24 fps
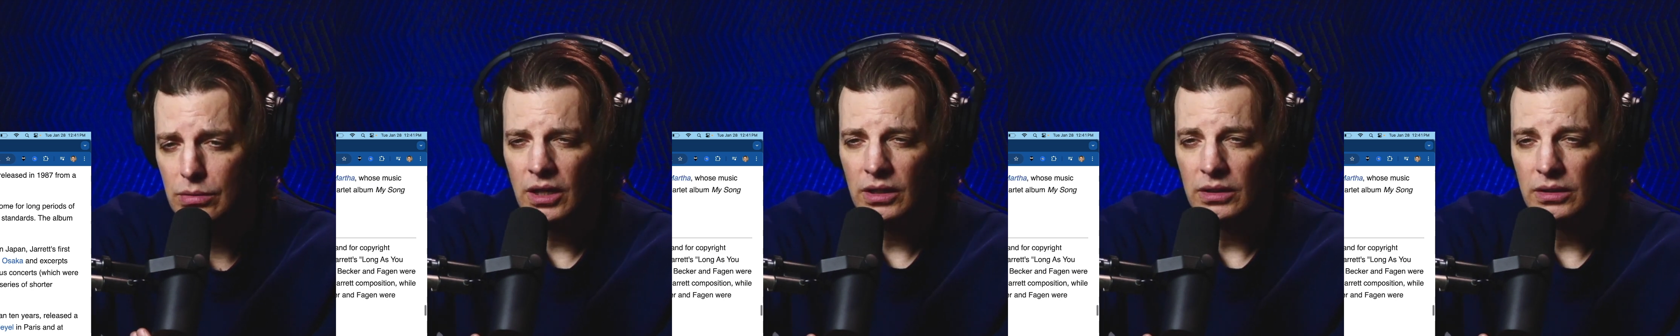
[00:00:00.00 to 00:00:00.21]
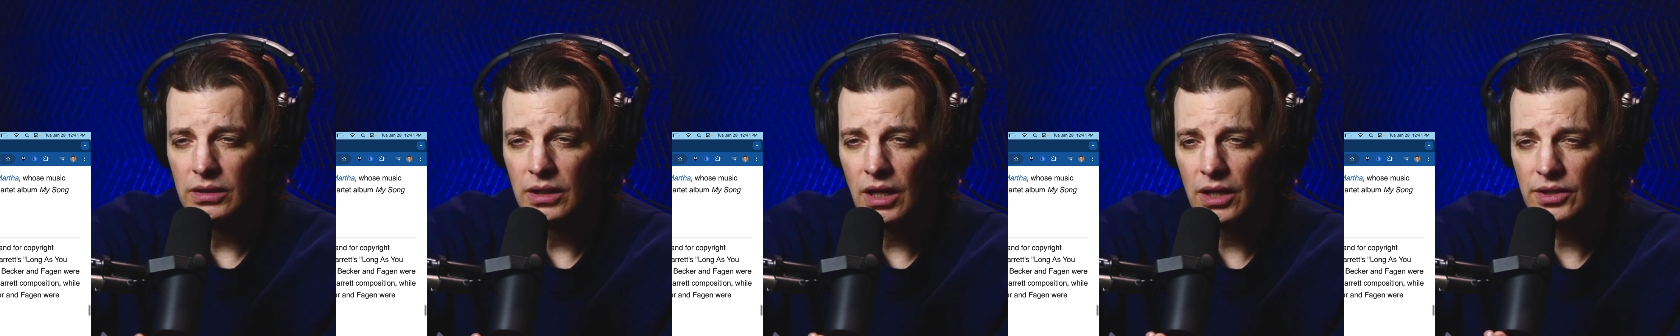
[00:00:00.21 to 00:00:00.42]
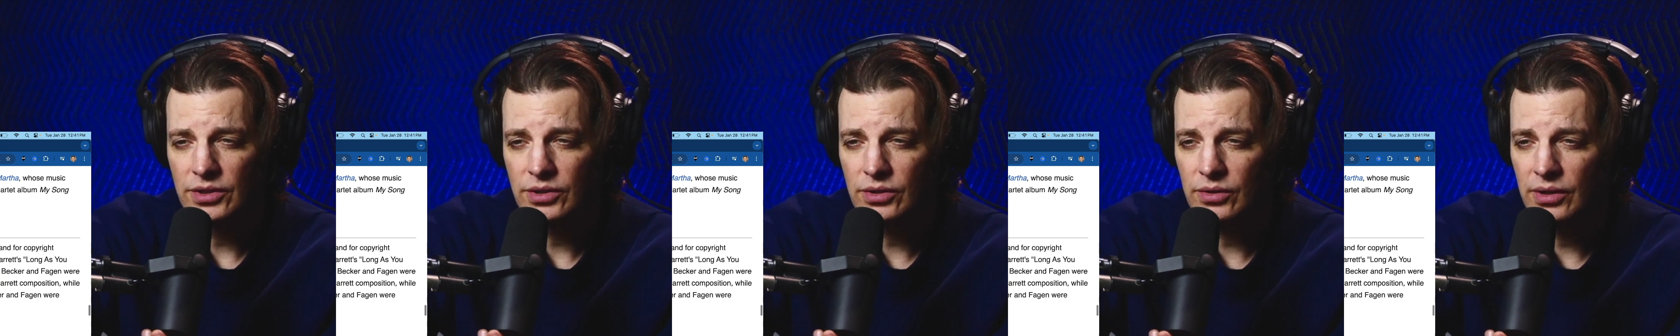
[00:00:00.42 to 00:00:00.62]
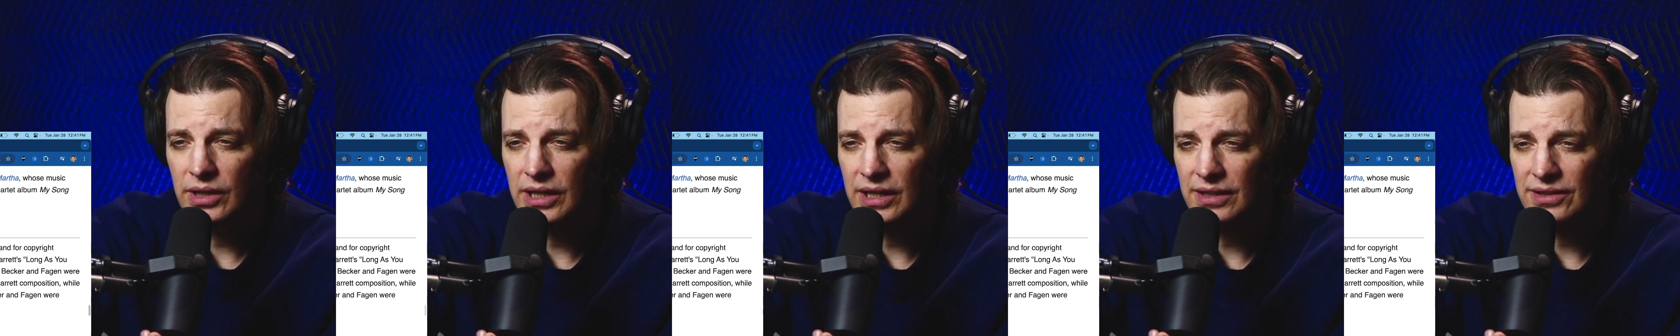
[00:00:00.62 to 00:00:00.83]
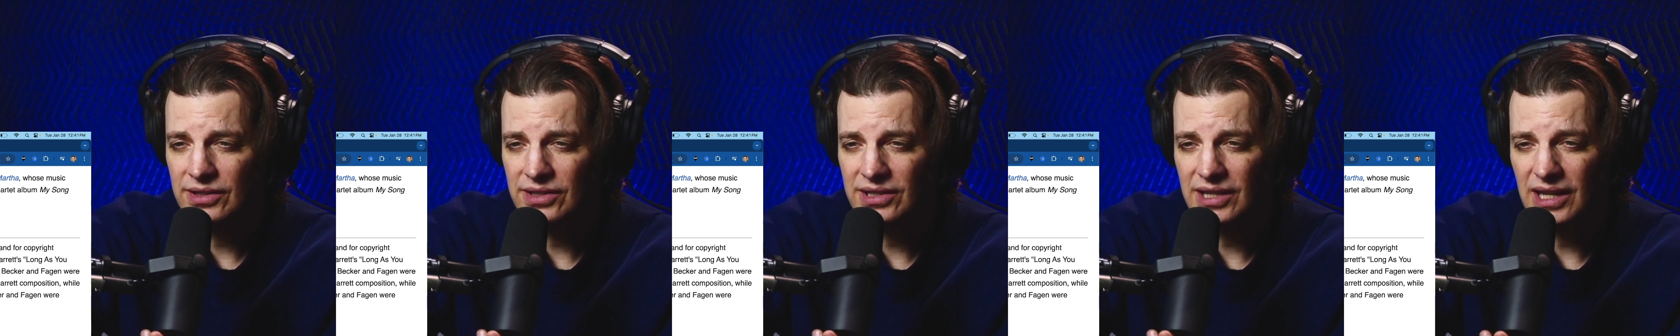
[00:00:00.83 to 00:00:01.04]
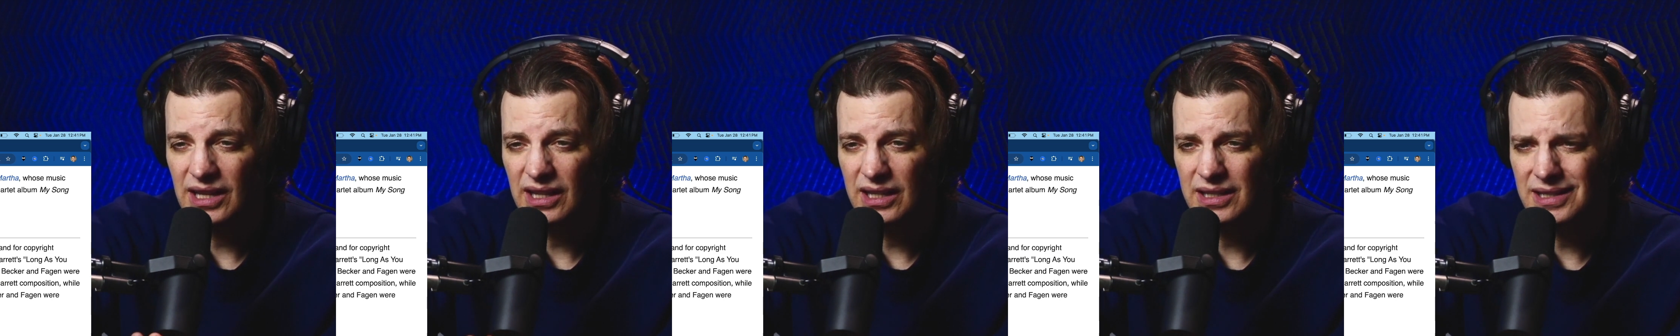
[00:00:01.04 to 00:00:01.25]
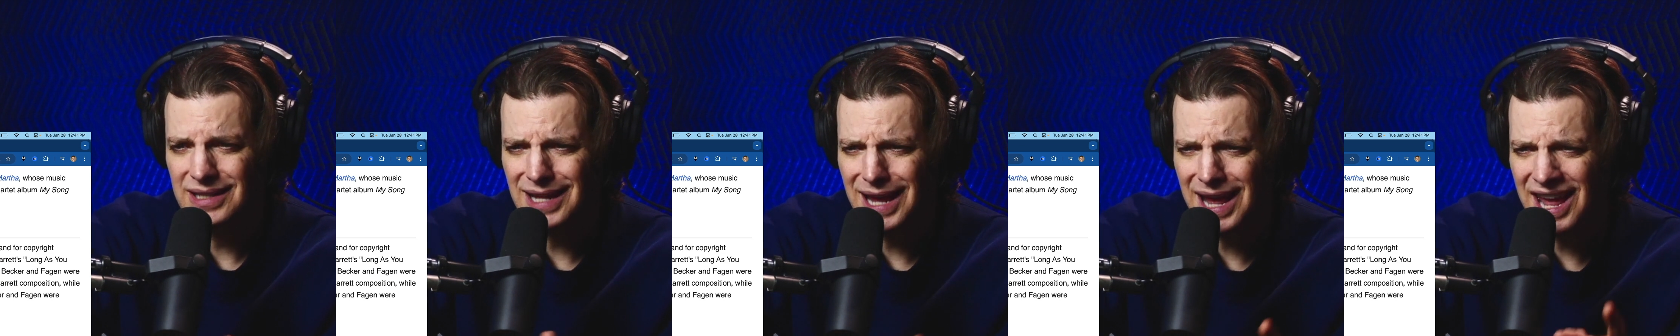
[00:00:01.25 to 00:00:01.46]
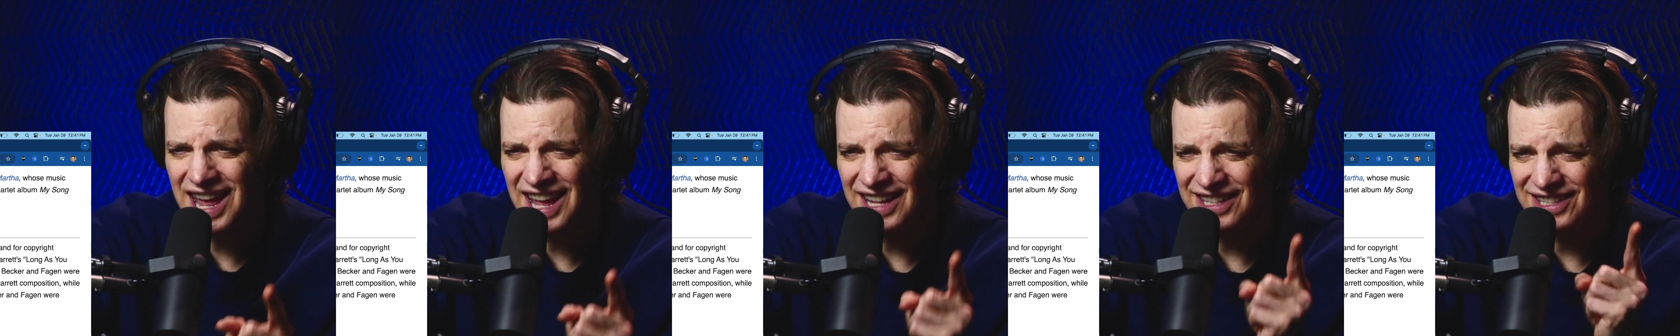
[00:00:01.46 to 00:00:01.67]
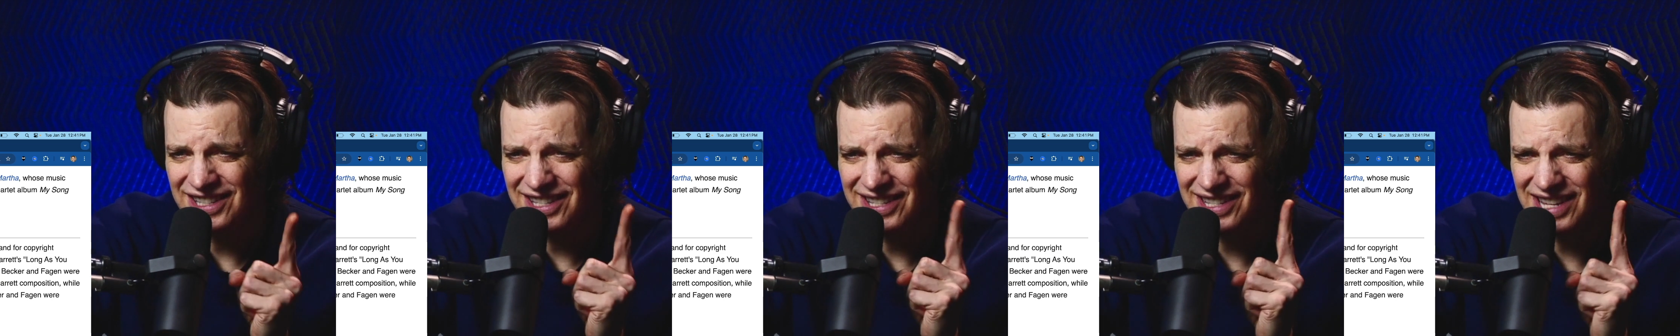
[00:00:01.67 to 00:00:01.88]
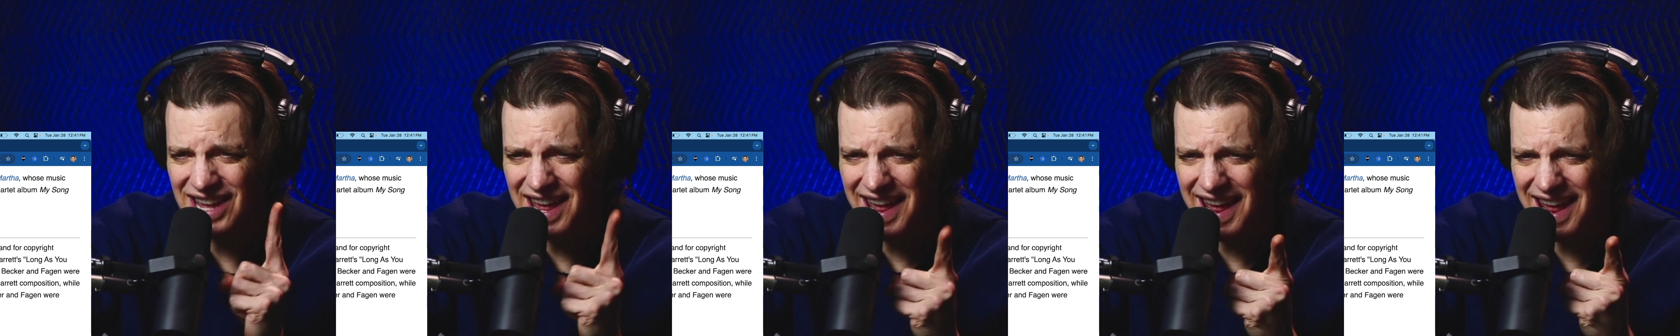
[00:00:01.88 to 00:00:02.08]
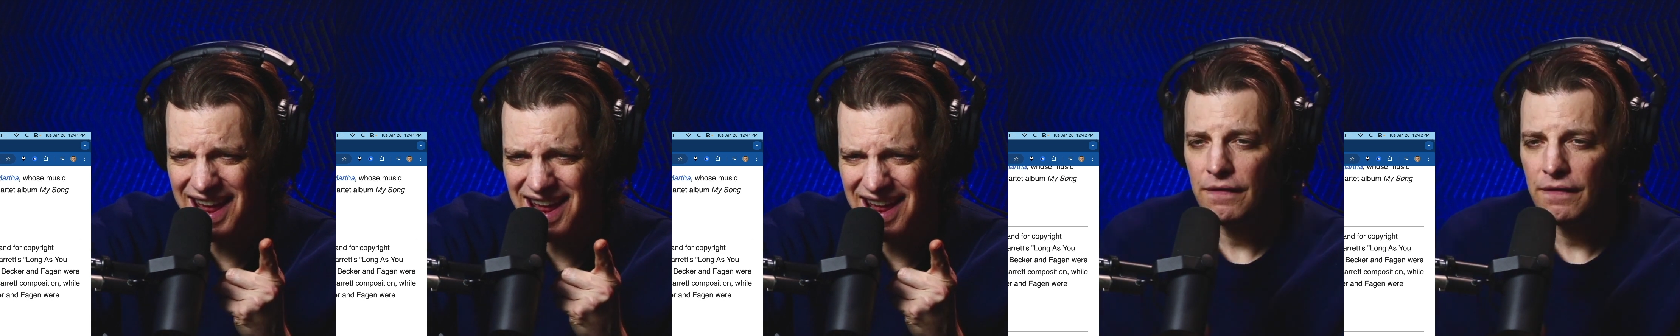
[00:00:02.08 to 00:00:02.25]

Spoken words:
Lawsuit against Steely Dan, see?